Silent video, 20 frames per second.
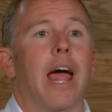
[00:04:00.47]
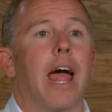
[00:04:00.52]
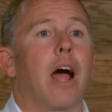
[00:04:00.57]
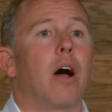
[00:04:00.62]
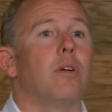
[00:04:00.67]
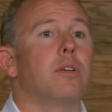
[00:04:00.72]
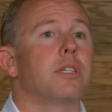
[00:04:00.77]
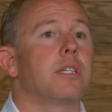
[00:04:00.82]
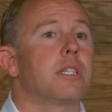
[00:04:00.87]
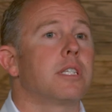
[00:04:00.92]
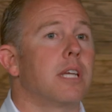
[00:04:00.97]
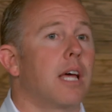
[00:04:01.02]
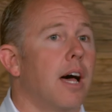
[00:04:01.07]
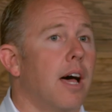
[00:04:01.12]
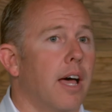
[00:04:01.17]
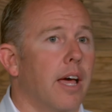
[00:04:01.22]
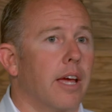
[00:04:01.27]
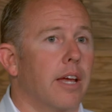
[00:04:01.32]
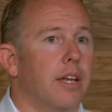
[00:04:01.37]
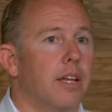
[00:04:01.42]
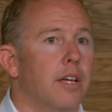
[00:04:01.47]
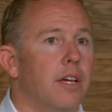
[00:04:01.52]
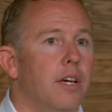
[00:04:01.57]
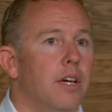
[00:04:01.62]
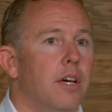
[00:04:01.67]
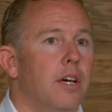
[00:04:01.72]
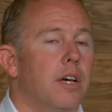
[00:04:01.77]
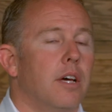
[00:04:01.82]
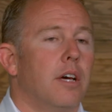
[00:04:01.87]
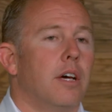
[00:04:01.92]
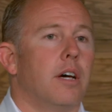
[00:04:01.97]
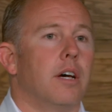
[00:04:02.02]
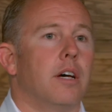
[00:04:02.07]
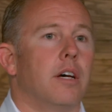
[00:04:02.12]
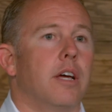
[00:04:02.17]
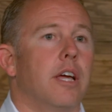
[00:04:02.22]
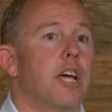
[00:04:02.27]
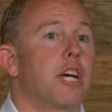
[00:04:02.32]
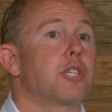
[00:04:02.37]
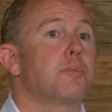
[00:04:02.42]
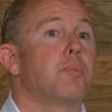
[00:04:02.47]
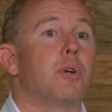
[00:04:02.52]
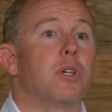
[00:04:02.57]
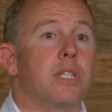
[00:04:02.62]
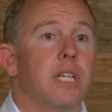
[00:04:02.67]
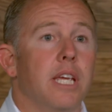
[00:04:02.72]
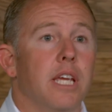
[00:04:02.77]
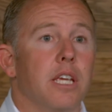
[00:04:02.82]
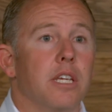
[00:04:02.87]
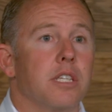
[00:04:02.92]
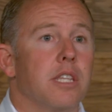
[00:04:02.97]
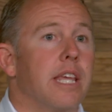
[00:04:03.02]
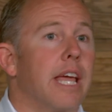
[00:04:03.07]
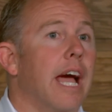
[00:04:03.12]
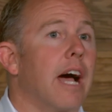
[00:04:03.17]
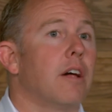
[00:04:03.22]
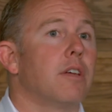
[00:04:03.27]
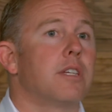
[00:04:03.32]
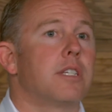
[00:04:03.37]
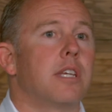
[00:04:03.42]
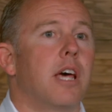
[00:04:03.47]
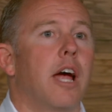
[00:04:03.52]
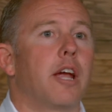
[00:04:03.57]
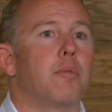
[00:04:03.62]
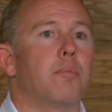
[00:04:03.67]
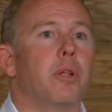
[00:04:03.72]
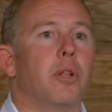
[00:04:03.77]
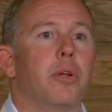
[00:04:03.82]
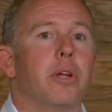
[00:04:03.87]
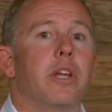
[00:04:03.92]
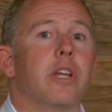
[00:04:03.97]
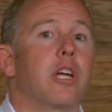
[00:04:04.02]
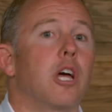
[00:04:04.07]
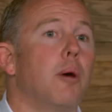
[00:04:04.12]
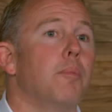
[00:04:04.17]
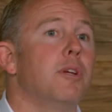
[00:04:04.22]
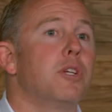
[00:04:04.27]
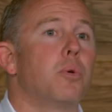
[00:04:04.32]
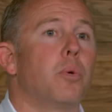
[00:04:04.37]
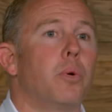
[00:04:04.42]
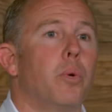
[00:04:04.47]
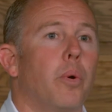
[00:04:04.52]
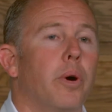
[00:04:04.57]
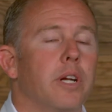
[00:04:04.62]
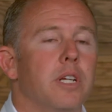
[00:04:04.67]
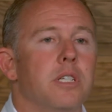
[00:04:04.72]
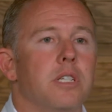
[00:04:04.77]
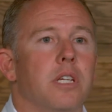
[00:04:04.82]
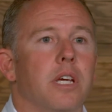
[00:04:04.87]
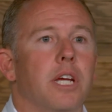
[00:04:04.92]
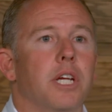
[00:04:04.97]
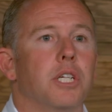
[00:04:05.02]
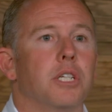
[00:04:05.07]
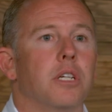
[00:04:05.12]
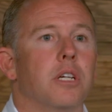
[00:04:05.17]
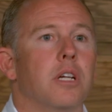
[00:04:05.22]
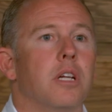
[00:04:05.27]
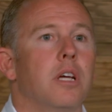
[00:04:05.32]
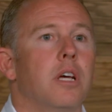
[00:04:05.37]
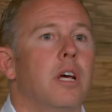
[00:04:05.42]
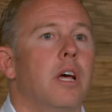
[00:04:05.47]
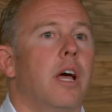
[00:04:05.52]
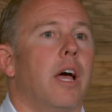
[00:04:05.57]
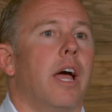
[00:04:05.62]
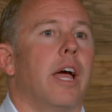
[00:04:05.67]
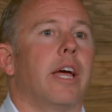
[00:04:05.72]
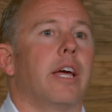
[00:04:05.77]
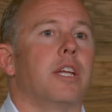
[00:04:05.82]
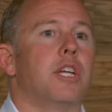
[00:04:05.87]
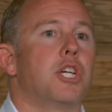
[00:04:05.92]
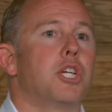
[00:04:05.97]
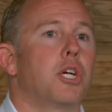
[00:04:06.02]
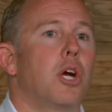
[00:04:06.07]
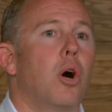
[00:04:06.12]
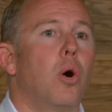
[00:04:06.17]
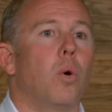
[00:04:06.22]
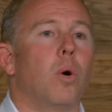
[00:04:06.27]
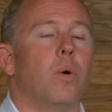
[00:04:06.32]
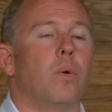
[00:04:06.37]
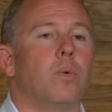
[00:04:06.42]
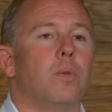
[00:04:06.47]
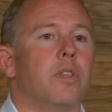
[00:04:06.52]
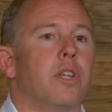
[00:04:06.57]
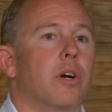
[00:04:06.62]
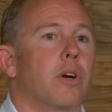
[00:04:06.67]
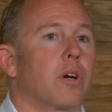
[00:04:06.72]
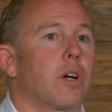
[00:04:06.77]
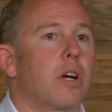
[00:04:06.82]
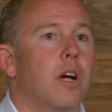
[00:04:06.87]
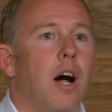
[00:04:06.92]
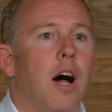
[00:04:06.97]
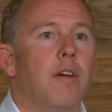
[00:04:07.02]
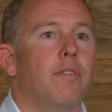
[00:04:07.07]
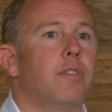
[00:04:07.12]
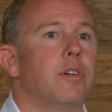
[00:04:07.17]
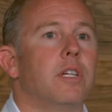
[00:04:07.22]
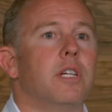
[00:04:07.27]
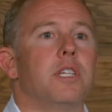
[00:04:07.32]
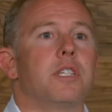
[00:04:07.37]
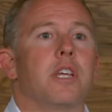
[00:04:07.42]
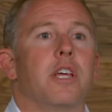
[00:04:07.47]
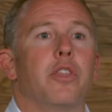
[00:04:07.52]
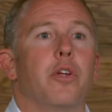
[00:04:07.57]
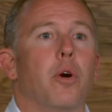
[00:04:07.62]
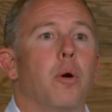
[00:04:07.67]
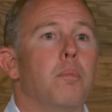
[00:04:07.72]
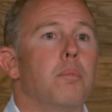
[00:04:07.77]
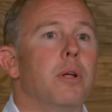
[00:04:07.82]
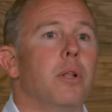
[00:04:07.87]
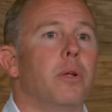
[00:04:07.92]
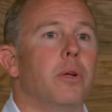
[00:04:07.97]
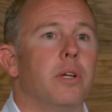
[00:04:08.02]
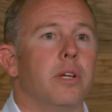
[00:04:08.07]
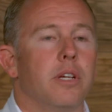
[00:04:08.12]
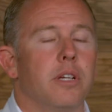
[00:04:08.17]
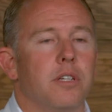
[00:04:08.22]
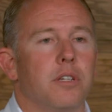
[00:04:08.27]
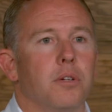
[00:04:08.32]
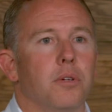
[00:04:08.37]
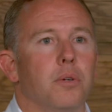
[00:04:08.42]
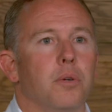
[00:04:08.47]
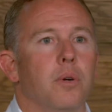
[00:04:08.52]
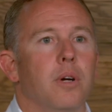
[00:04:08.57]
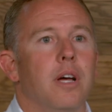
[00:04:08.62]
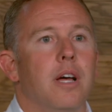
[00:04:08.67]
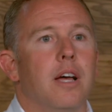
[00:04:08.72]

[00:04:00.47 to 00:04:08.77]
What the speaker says: outside expertise, the outside ability to come into an organization and show their confidence and their ability to